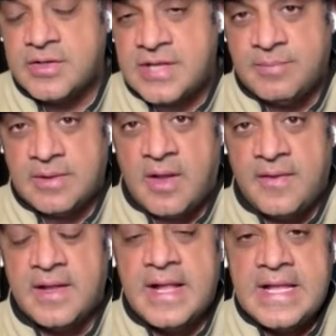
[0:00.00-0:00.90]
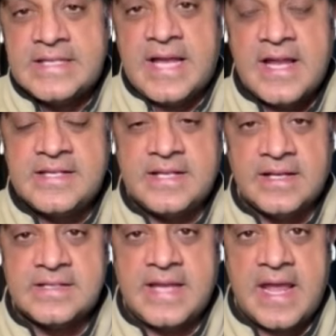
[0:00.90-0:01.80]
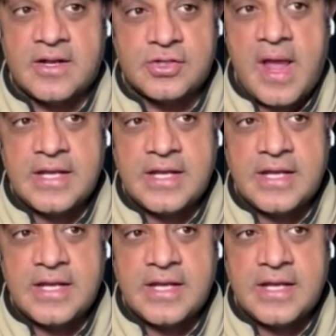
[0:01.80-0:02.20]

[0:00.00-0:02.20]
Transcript: And same thing on the sign-stealing scandal.